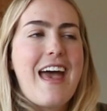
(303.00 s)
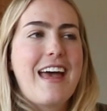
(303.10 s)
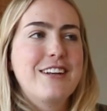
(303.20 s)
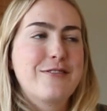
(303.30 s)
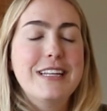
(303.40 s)

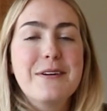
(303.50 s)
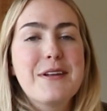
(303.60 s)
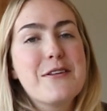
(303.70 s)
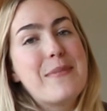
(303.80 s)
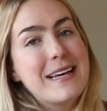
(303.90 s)
And really one
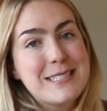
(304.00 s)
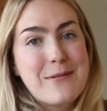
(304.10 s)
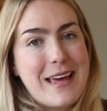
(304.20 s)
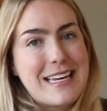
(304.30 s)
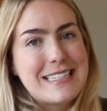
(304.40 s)
of the best
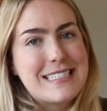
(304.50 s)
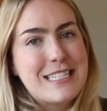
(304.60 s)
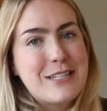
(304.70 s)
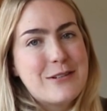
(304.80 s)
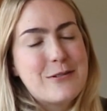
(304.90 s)
ways
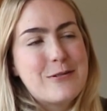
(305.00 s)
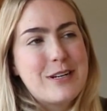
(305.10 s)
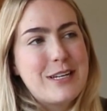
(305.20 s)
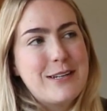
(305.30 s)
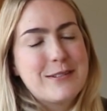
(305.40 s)
to
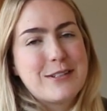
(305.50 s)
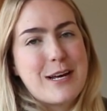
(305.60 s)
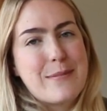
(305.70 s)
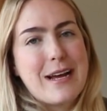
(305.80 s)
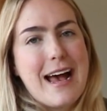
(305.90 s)
use your
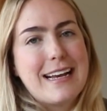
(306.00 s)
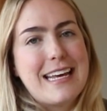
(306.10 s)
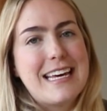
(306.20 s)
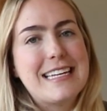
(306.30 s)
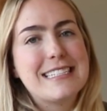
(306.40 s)
diaper
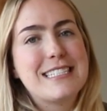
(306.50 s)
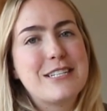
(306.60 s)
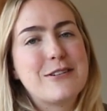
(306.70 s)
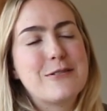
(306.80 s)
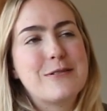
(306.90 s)
caddy is
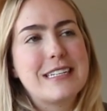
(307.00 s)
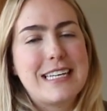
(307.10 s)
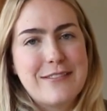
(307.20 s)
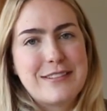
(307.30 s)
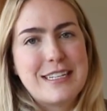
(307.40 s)
to
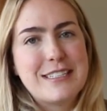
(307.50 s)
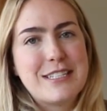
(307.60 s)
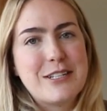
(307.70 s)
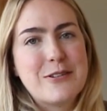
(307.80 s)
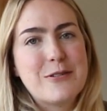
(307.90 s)
gift it
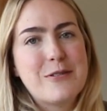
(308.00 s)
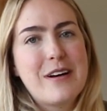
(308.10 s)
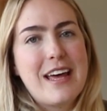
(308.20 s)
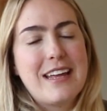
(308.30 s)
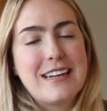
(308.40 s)
to
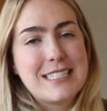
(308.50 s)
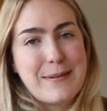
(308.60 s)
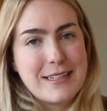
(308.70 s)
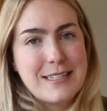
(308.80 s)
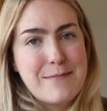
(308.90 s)
an
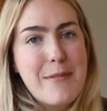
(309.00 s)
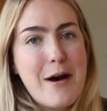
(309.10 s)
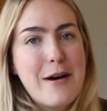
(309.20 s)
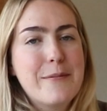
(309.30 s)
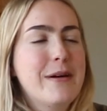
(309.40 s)
expectant
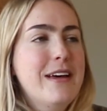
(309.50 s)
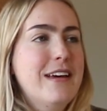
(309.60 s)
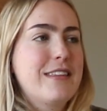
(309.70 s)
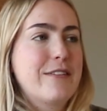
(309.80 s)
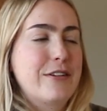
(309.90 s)
mom.
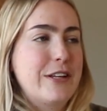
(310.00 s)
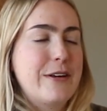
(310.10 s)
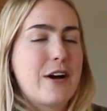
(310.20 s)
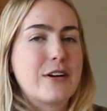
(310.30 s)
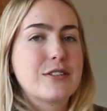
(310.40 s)
They
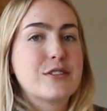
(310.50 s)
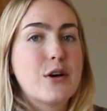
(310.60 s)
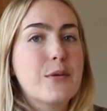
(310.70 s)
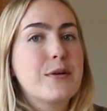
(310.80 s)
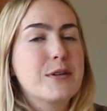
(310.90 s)
really are
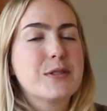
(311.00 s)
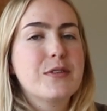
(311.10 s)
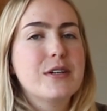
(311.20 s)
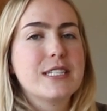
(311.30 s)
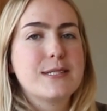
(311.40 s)
so
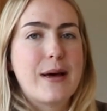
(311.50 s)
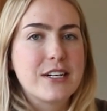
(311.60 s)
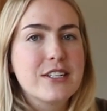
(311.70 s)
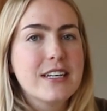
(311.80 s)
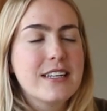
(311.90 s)
useful,
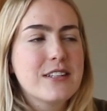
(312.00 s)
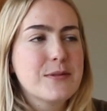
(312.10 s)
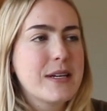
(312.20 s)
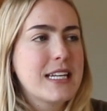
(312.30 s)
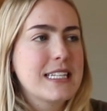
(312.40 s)
especially in those
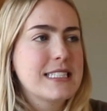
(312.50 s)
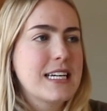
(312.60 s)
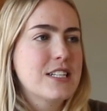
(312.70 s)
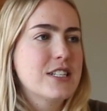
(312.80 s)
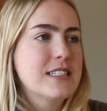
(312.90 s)
beginning
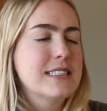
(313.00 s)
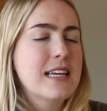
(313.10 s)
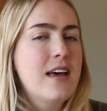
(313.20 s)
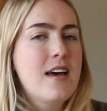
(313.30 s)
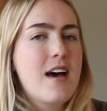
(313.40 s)
stages.
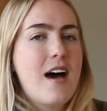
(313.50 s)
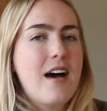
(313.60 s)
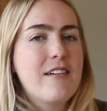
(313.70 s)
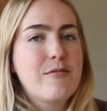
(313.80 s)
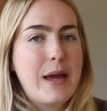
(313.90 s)
of